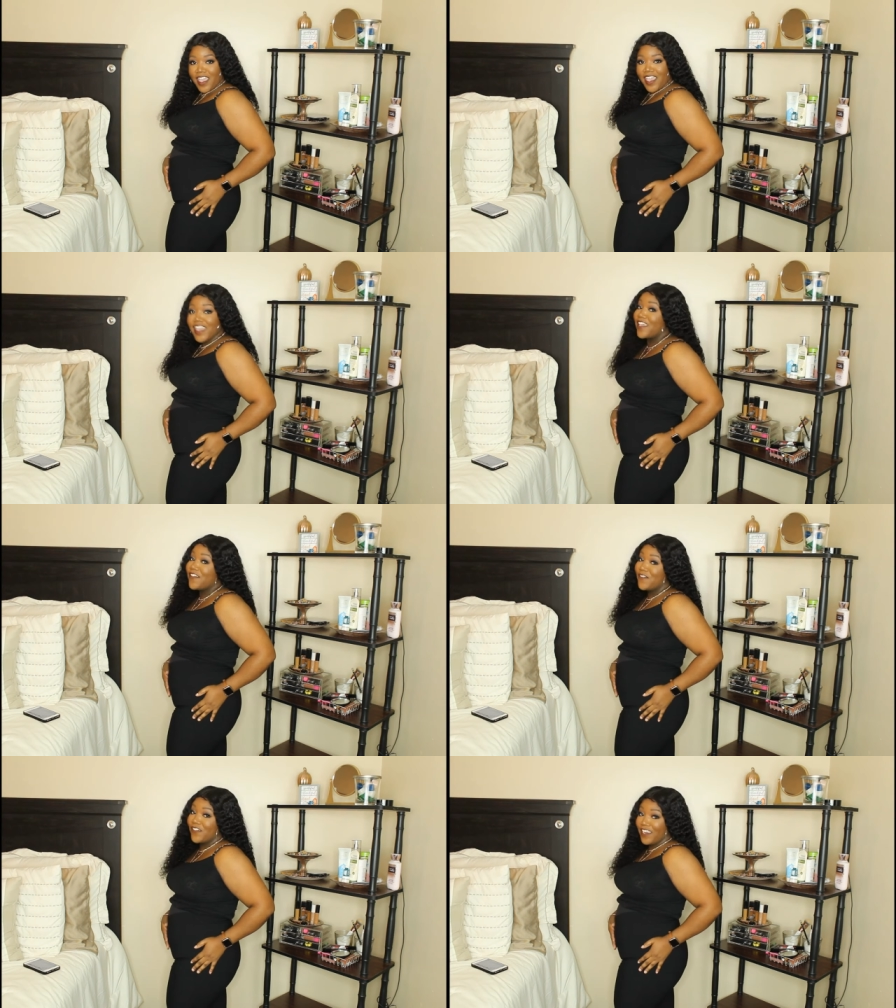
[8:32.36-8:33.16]
and they
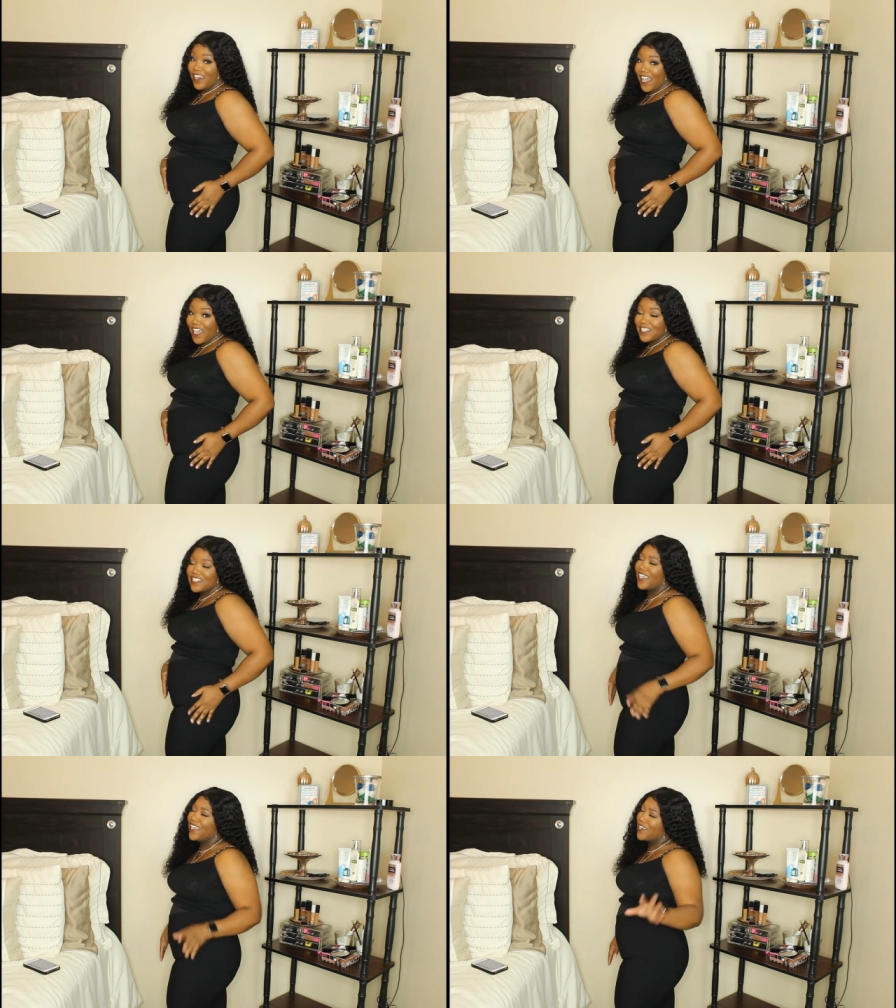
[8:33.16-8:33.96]
fit nice,
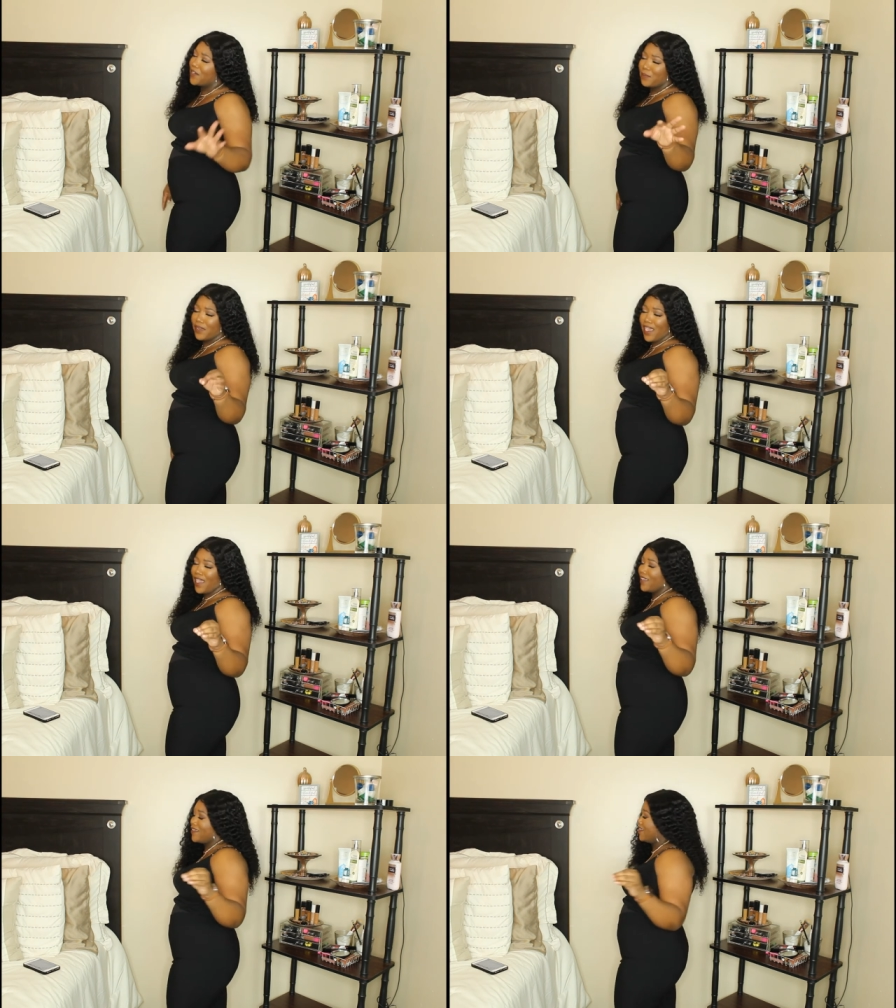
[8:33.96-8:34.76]
and they're black.